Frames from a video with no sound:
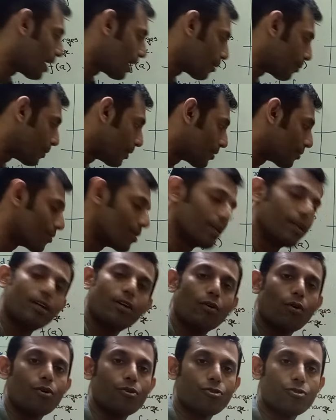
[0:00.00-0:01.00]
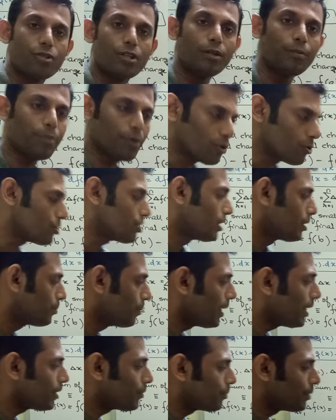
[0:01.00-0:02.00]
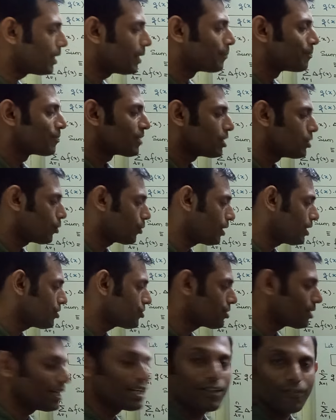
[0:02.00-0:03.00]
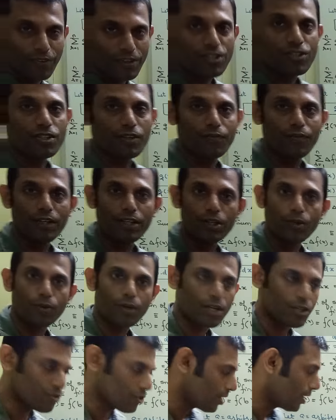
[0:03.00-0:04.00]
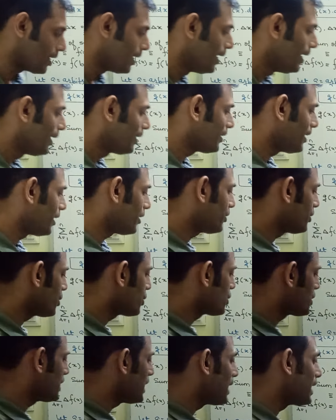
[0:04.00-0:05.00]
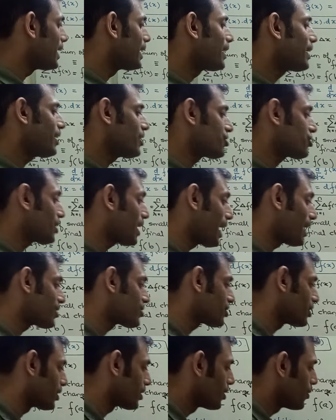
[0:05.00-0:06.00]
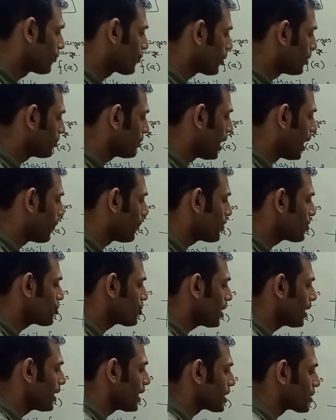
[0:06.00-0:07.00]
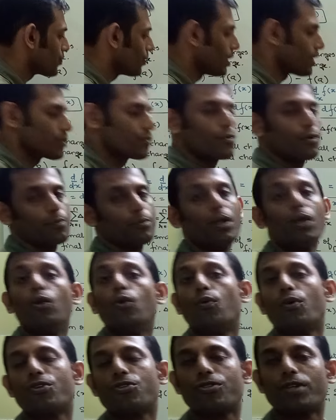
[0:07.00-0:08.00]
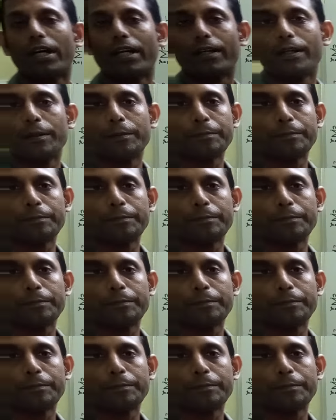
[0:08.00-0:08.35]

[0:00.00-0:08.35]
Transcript: arbitrary constant, because it might be, you can say defensively, you can say that the c gets cancelled from the upper side as well as from the lower side.